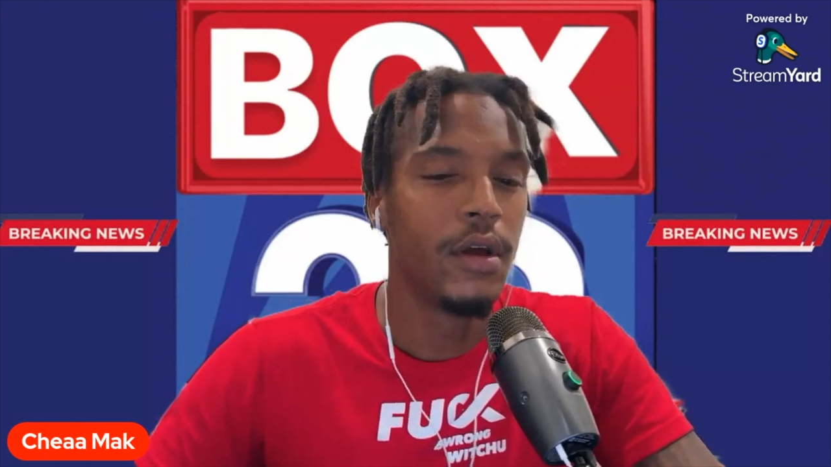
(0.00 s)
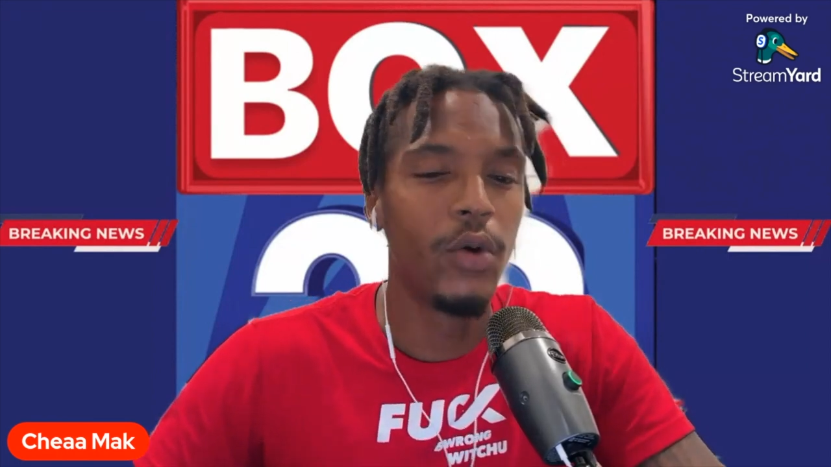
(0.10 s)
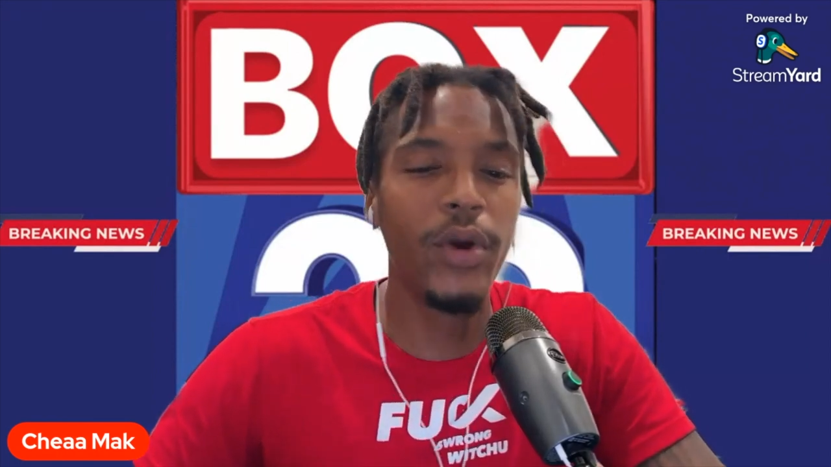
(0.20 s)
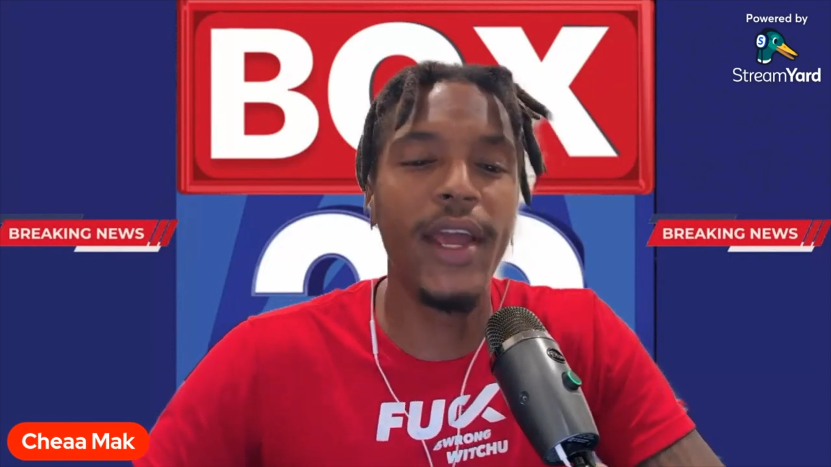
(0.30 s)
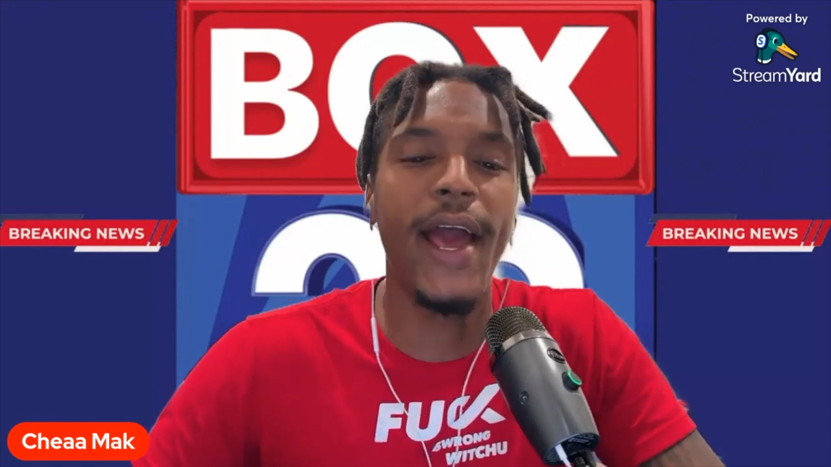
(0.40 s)

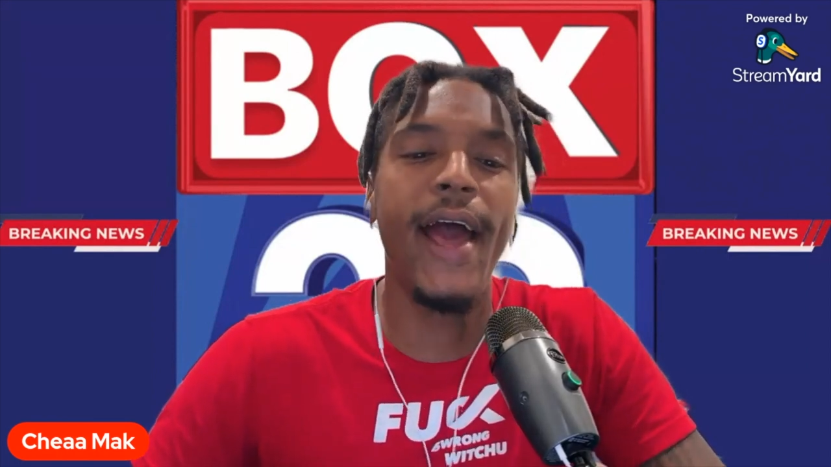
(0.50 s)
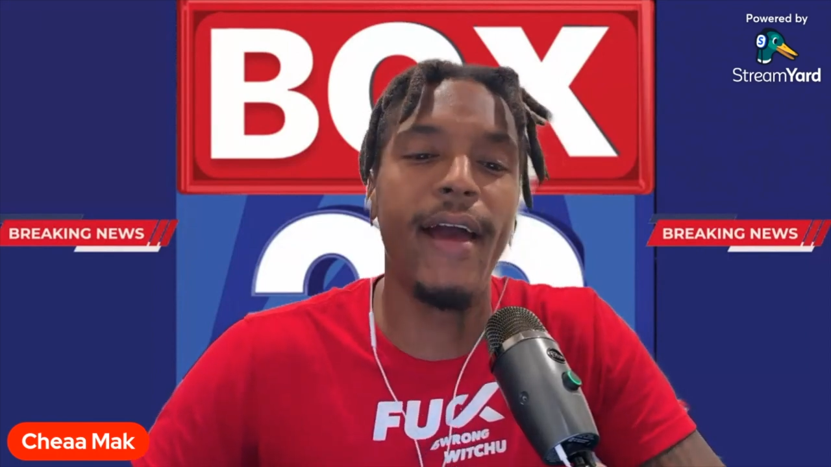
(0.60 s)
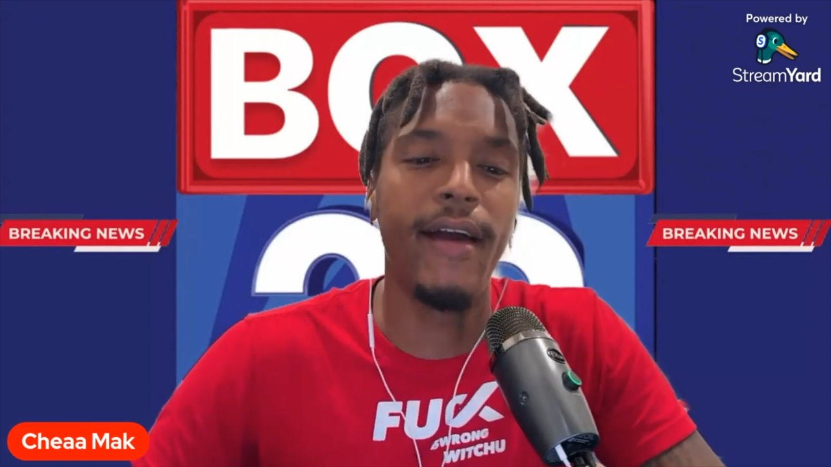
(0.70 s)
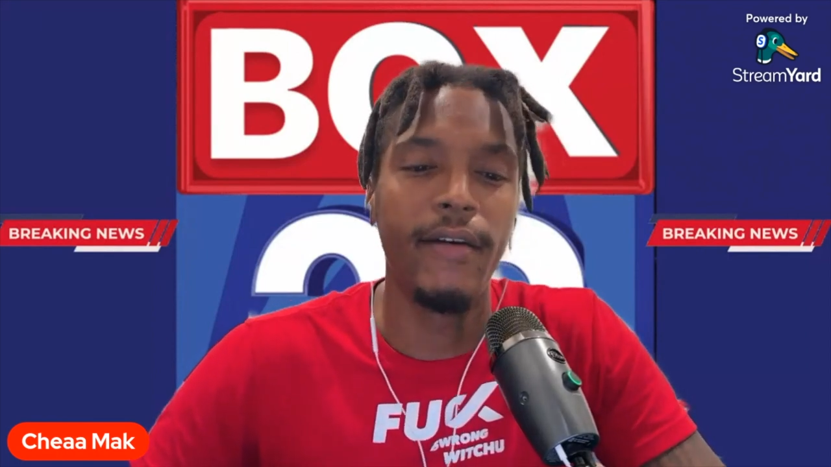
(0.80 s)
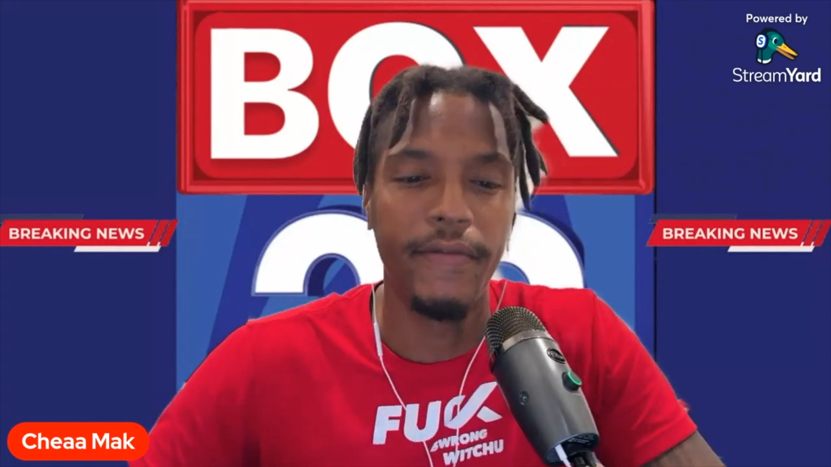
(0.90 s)
we have